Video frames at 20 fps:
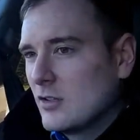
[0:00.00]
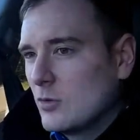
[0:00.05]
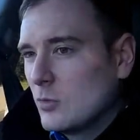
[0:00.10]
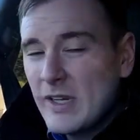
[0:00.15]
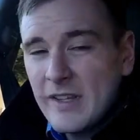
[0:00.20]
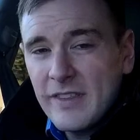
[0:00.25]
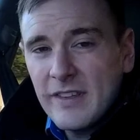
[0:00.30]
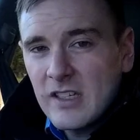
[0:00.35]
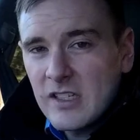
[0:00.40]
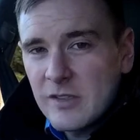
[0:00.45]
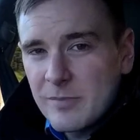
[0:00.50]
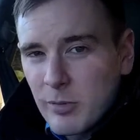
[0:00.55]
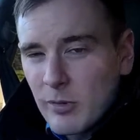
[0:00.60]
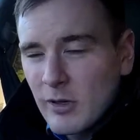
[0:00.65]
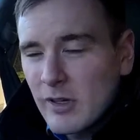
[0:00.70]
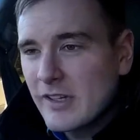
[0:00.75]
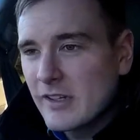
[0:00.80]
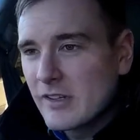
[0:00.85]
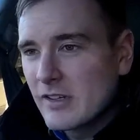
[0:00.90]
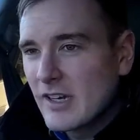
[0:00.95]
We think it's
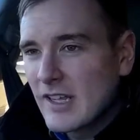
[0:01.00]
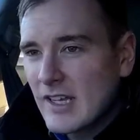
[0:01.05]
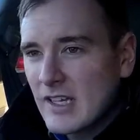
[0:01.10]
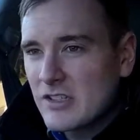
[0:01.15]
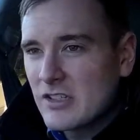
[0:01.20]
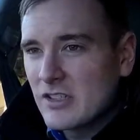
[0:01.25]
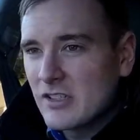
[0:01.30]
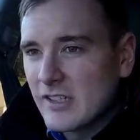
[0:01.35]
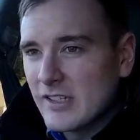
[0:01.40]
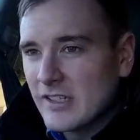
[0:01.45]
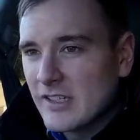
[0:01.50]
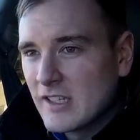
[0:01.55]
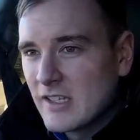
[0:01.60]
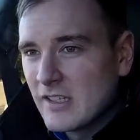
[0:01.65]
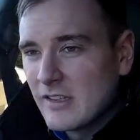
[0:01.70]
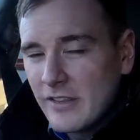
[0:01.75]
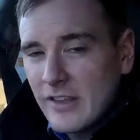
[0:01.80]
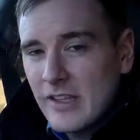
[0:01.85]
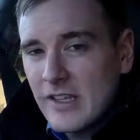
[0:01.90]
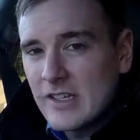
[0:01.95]
brilliant, and actually
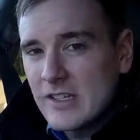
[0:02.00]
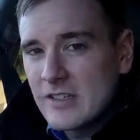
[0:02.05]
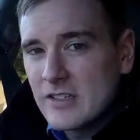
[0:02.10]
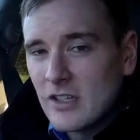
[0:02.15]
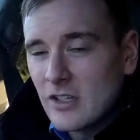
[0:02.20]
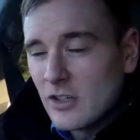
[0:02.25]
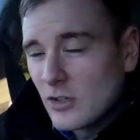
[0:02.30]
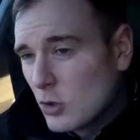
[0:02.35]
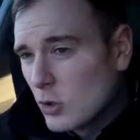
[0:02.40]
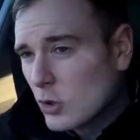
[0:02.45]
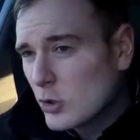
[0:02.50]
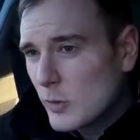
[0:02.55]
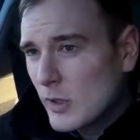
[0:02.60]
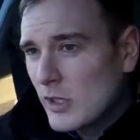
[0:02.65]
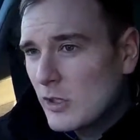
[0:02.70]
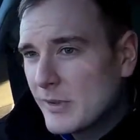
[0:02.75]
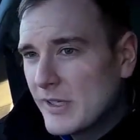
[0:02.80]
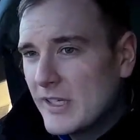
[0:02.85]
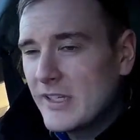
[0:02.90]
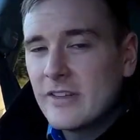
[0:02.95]
this could
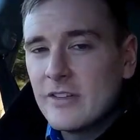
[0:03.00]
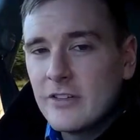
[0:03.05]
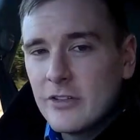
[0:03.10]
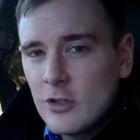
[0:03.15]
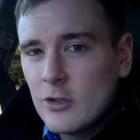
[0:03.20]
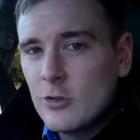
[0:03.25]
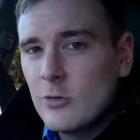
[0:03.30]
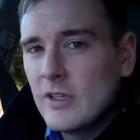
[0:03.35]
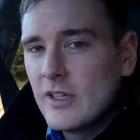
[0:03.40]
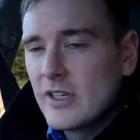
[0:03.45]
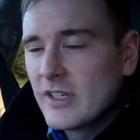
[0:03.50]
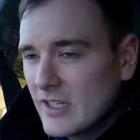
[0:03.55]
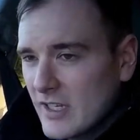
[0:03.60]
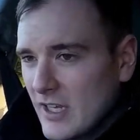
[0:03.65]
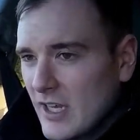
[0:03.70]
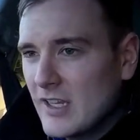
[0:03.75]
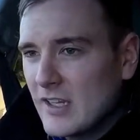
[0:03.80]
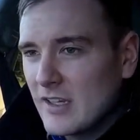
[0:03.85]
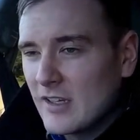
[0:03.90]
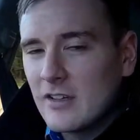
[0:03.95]
well be the new
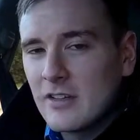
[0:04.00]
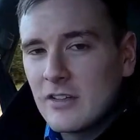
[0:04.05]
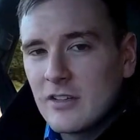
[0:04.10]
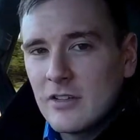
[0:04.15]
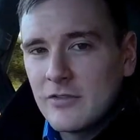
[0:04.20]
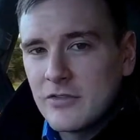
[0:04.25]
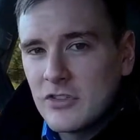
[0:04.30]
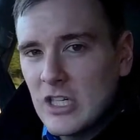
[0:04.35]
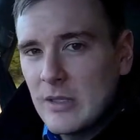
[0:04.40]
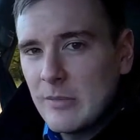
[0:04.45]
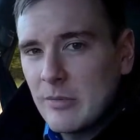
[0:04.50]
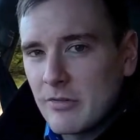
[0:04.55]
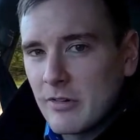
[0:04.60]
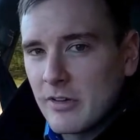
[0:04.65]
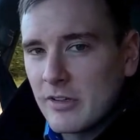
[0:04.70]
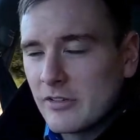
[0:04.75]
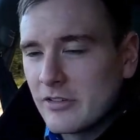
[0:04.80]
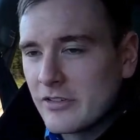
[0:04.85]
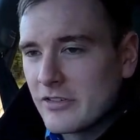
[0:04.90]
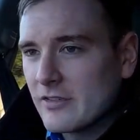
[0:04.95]
king of cheap
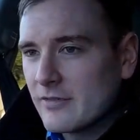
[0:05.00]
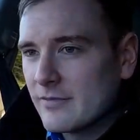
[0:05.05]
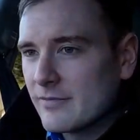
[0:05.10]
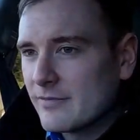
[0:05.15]
thrills.